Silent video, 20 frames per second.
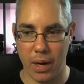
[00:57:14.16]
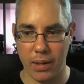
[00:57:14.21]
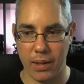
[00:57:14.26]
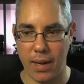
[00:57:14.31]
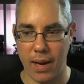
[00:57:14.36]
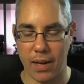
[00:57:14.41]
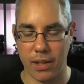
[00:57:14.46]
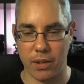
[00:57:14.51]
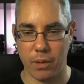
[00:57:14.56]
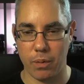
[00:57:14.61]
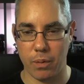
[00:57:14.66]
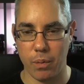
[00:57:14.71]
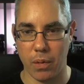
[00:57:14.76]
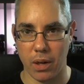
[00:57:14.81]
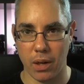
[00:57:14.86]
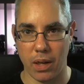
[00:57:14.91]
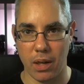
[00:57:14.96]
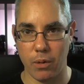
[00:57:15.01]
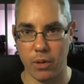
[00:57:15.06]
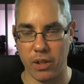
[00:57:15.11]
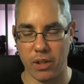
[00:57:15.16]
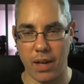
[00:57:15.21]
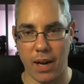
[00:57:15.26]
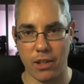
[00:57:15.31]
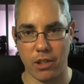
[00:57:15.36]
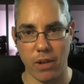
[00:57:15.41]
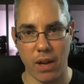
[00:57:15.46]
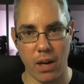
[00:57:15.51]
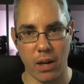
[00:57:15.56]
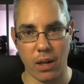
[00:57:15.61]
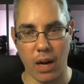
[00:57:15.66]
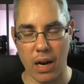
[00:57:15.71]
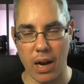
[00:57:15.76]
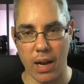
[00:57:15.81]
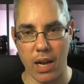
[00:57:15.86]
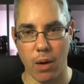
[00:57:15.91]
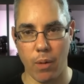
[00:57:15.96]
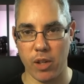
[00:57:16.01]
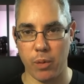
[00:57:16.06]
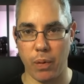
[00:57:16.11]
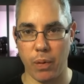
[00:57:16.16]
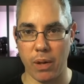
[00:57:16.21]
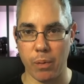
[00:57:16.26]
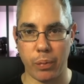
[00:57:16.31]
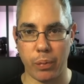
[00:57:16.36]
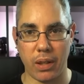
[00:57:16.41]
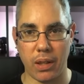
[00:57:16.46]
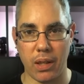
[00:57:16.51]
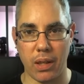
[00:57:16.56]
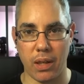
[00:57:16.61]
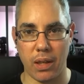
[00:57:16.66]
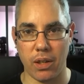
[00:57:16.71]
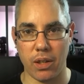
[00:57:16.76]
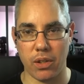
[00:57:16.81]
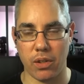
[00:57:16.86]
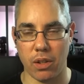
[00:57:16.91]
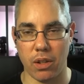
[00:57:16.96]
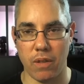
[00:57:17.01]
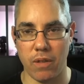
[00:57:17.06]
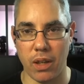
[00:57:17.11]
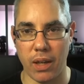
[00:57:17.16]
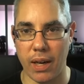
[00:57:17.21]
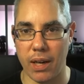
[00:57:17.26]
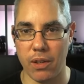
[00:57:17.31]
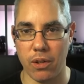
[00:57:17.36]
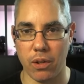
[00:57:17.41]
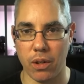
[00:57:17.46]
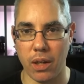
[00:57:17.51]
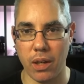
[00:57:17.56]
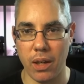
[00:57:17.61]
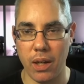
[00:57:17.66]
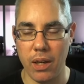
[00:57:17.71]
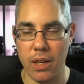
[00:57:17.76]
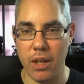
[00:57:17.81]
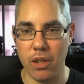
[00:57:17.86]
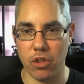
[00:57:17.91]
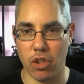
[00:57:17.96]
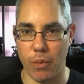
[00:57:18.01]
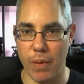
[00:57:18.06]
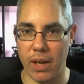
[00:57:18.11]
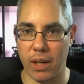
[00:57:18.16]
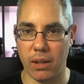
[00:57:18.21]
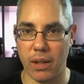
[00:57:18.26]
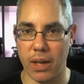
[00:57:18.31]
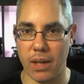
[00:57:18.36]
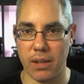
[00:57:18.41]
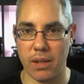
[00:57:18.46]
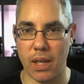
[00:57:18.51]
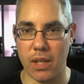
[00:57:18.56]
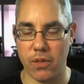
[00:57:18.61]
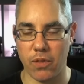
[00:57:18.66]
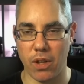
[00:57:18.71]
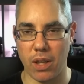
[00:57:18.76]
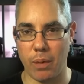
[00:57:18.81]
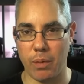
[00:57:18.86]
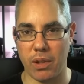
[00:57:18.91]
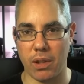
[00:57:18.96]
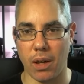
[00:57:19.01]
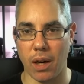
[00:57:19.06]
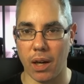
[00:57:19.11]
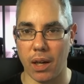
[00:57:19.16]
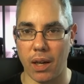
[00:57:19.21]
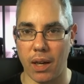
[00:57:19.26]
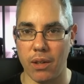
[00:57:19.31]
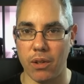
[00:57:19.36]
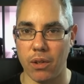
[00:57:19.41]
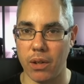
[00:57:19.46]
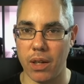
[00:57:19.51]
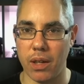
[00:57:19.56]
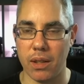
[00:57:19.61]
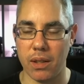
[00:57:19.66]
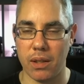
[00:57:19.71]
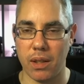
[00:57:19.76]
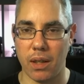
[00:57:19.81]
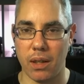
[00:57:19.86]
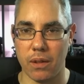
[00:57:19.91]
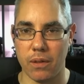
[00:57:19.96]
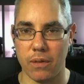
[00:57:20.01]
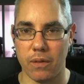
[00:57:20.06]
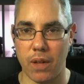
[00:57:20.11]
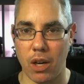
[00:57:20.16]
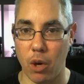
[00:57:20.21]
podcast market was saturated on iOS but completely yeah. underserved on Android. So it made a lot of sense for them to target Android instead of.